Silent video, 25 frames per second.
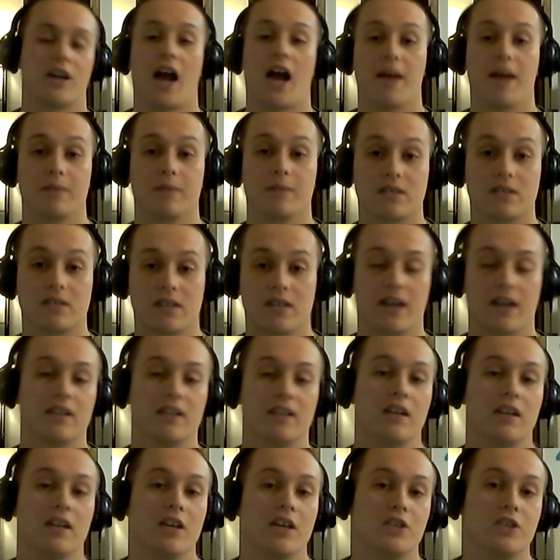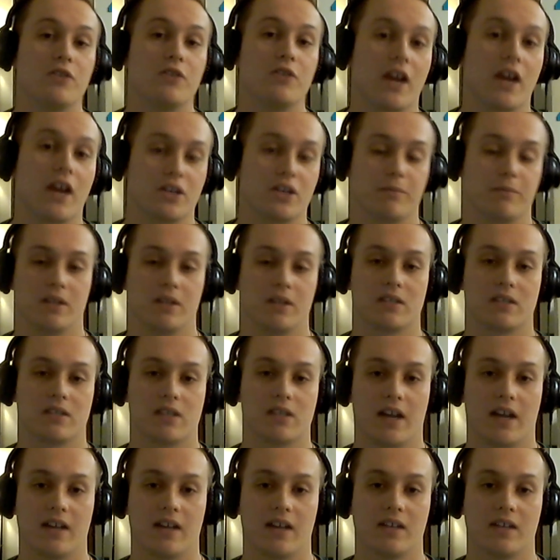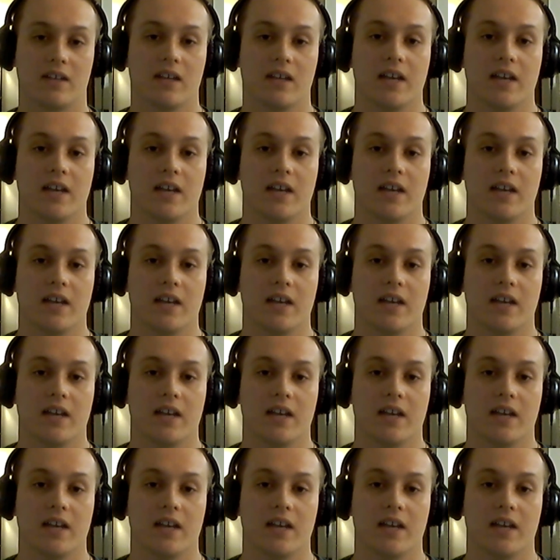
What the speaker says: I'm excited. You guys should be excited.